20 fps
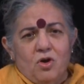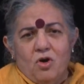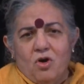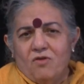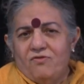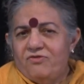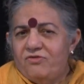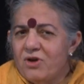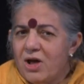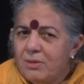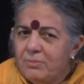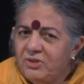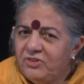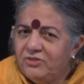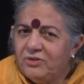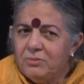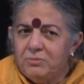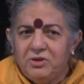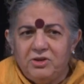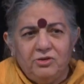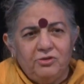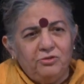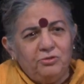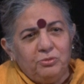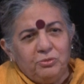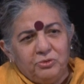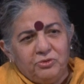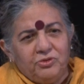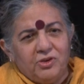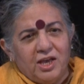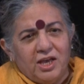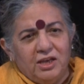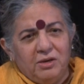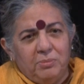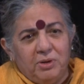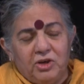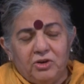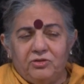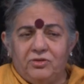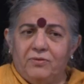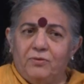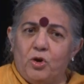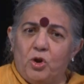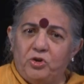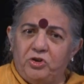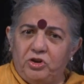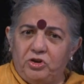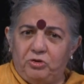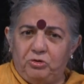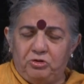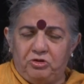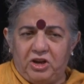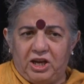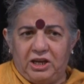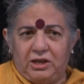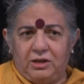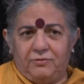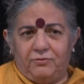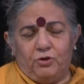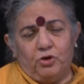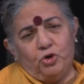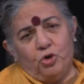of farmers committing suicide because they've got into debt for